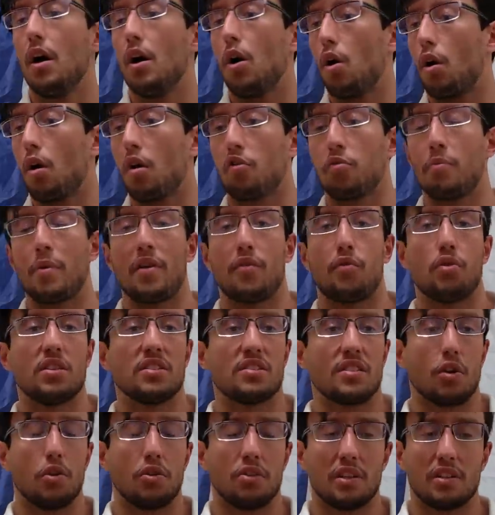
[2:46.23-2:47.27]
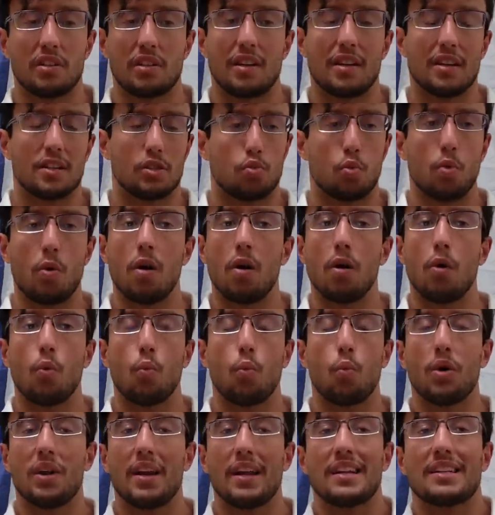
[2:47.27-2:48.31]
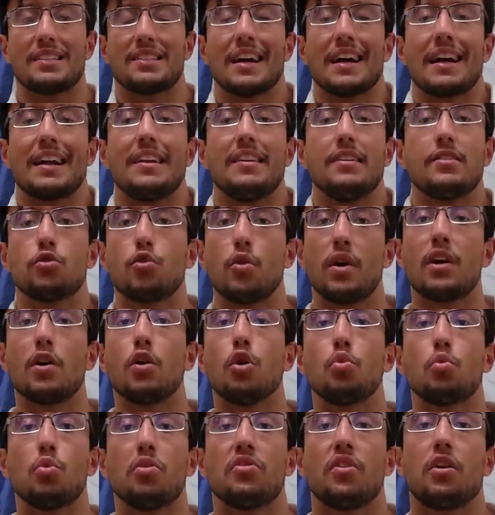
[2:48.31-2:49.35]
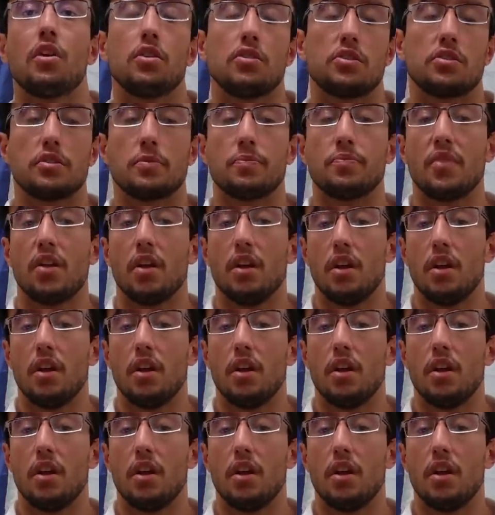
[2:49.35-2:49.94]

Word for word: A lot of my friends are addicted as well. What exactly is going on with us?